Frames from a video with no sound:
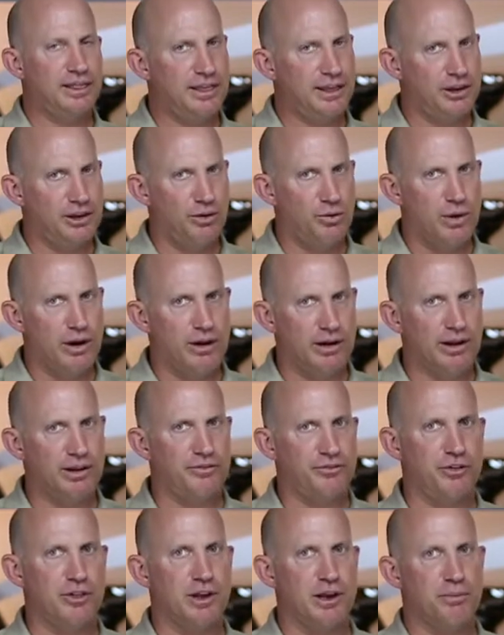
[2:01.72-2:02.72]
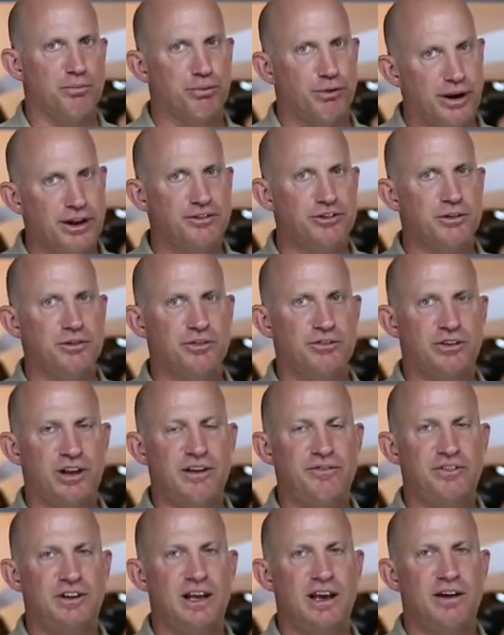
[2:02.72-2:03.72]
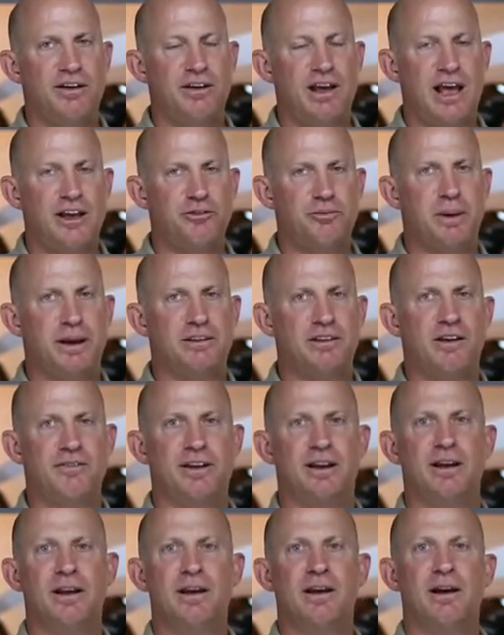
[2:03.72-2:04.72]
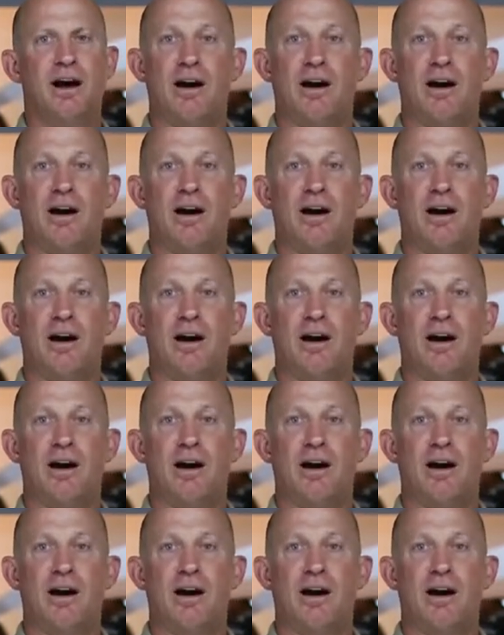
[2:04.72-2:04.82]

think you're wearing it for the abrasion safety aspect of it.